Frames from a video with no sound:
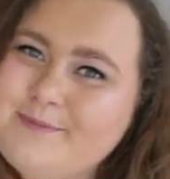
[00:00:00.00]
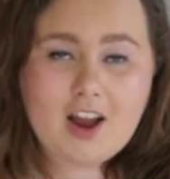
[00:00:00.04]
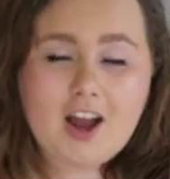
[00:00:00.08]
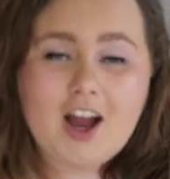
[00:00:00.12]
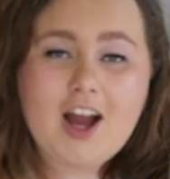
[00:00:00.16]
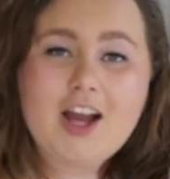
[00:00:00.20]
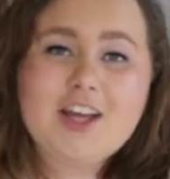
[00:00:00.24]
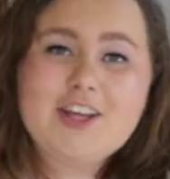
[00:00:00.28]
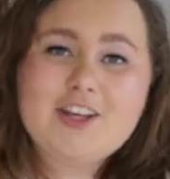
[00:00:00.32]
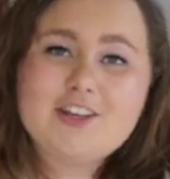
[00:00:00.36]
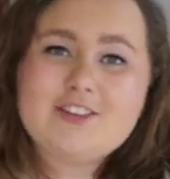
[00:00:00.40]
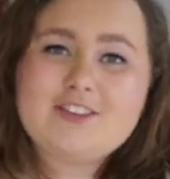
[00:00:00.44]

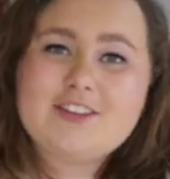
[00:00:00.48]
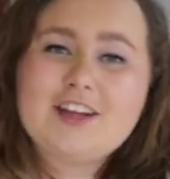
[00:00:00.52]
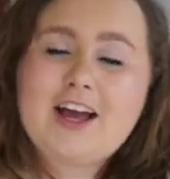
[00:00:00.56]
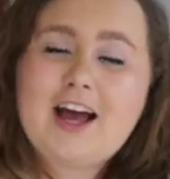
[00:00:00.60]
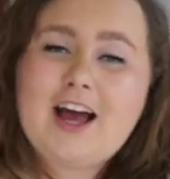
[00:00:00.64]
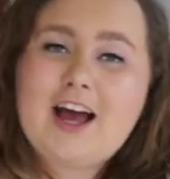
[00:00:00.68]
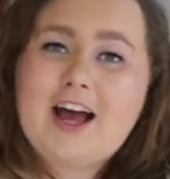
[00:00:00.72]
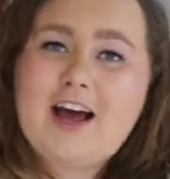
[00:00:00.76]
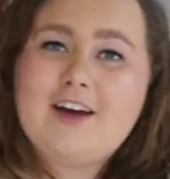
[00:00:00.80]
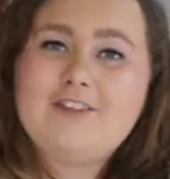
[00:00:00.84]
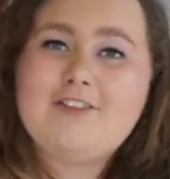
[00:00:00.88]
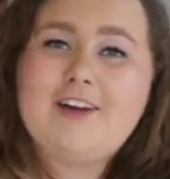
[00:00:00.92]
I used to
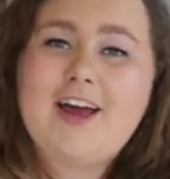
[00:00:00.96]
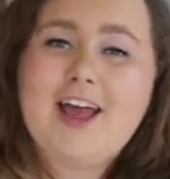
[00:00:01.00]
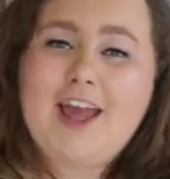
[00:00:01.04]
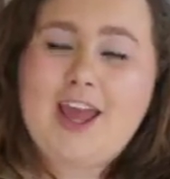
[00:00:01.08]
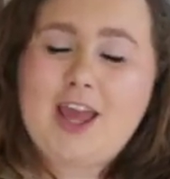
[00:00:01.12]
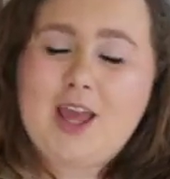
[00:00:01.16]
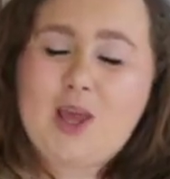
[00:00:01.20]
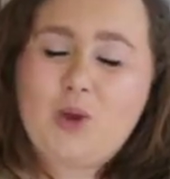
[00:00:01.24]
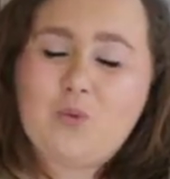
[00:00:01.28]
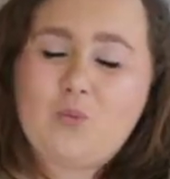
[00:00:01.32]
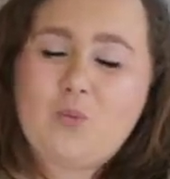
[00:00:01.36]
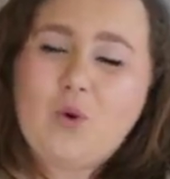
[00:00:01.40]
have
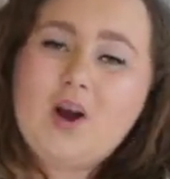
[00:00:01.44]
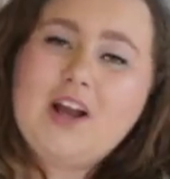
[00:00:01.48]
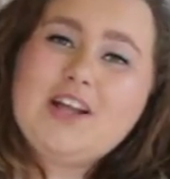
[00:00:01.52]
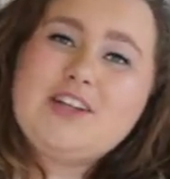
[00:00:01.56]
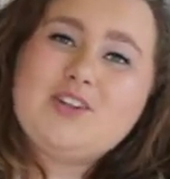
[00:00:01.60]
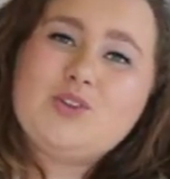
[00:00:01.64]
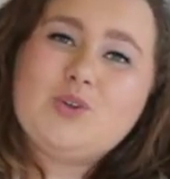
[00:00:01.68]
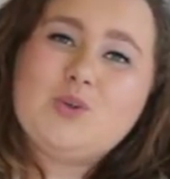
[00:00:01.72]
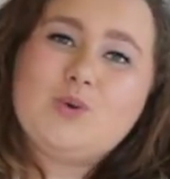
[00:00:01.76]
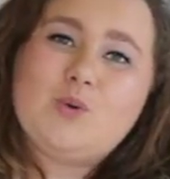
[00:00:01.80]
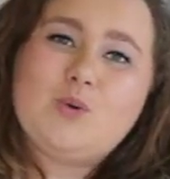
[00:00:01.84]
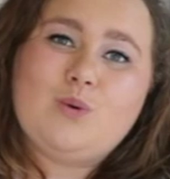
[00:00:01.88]
a
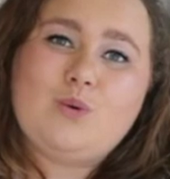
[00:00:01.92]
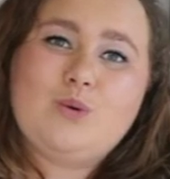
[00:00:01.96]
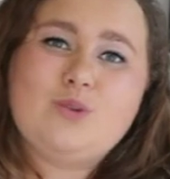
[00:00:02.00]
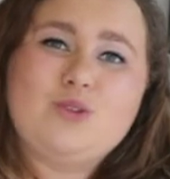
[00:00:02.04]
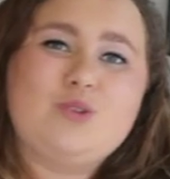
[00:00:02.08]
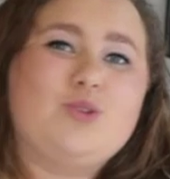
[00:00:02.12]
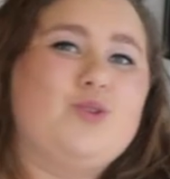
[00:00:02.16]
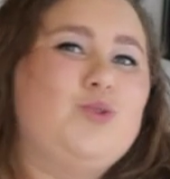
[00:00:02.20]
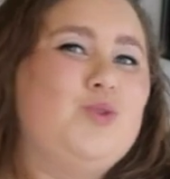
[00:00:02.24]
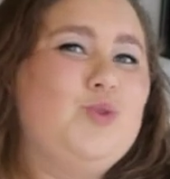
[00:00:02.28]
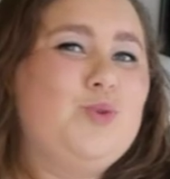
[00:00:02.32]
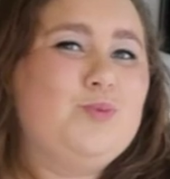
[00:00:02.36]
white horse
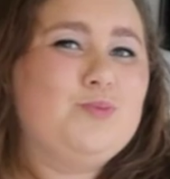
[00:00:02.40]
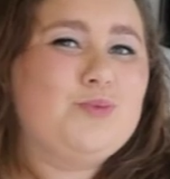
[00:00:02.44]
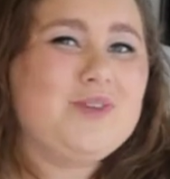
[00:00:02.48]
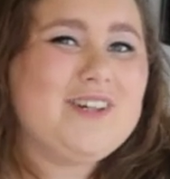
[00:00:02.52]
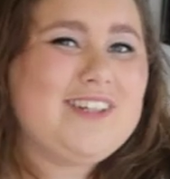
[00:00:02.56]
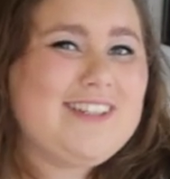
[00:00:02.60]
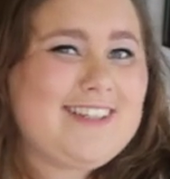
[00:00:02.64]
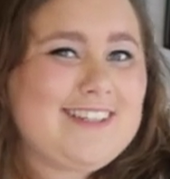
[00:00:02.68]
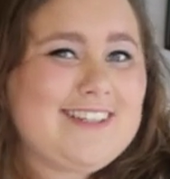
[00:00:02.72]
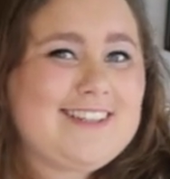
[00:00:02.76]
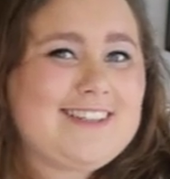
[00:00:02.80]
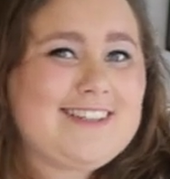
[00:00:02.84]
called
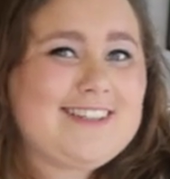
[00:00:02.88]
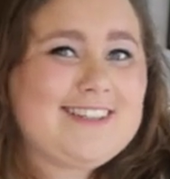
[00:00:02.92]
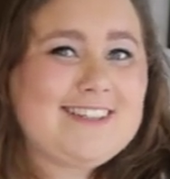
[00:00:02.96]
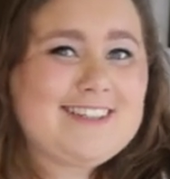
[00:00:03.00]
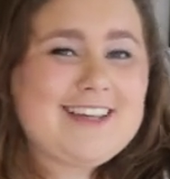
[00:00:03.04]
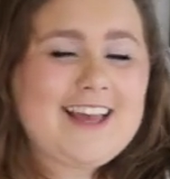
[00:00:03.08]
Prince,